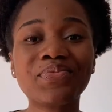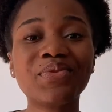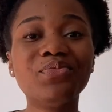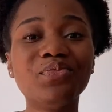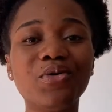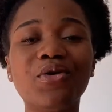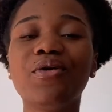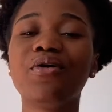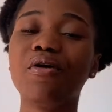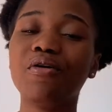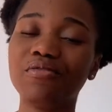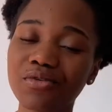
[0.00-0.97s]
but
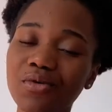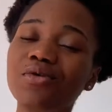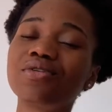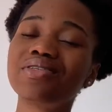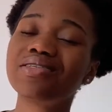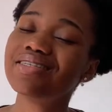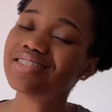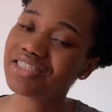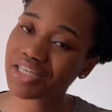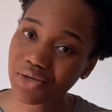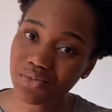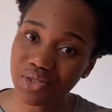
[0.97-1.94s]
of course
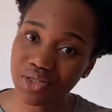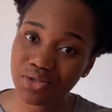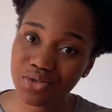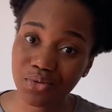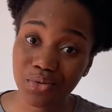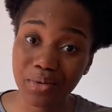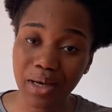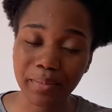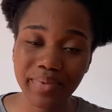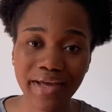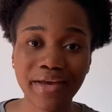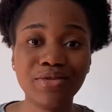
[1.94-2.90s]
check with the school you're
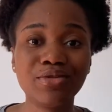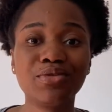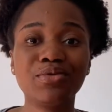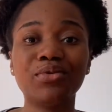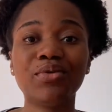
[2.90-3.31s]
applying to.